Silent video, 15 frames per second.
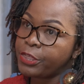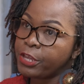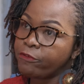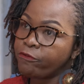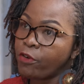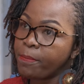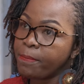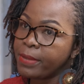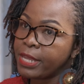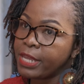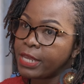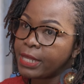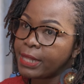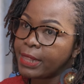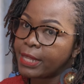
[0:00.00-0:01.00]
i think for
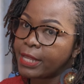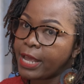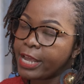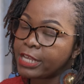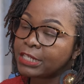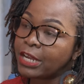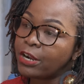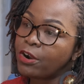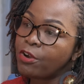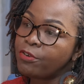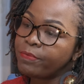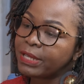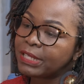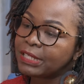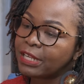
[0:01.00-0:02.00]
me i
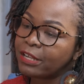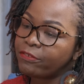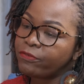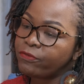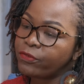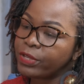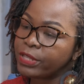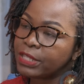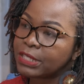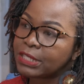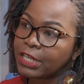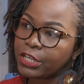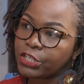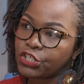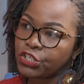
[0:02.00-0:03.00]
surround myself with
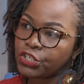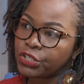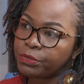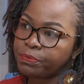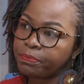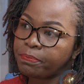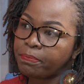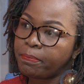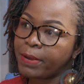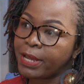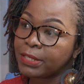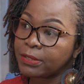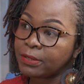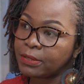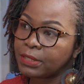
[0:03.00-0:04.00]
such
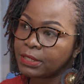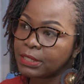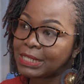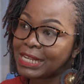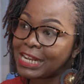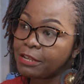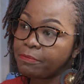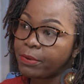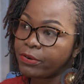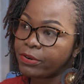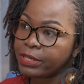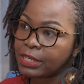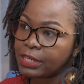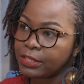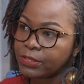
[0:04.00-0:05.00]
persons mm.
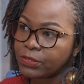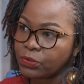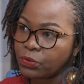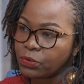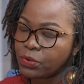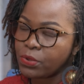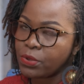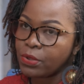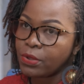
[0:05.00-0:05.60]
deliberately mm. so